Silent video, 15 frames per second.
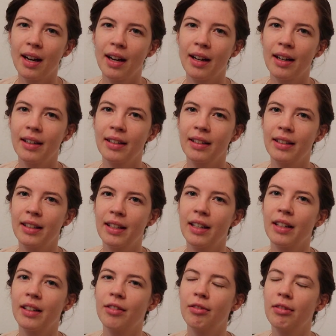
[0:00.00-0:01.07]
I
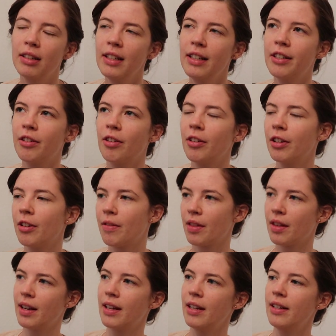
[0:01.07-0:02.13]
get really annoyed
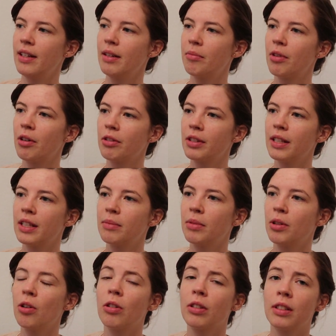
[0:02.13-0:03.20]
of the editing process
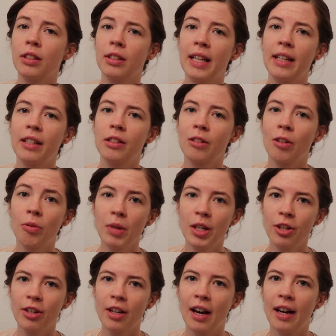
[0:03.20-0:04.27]
because it takes so
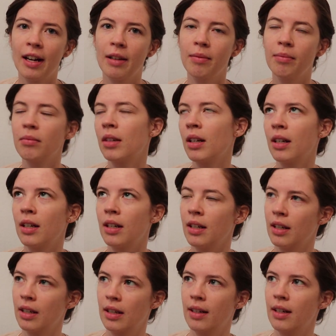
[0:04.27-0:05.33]
much time.
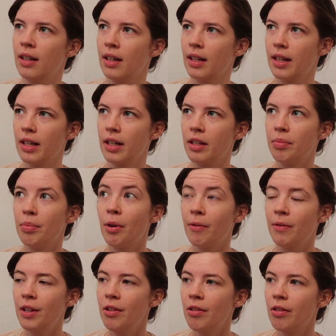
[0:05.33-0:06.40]
I guess per
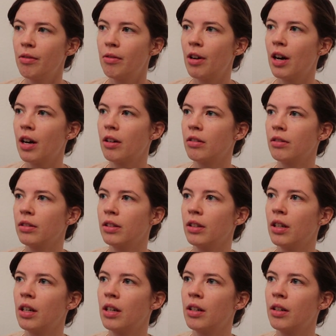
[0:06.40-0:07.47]
video around
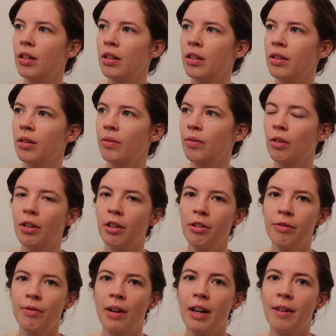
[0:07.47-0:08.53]
4
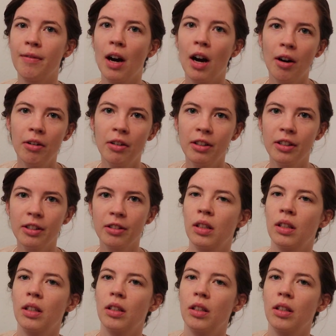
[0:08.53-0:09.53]
to 5 hours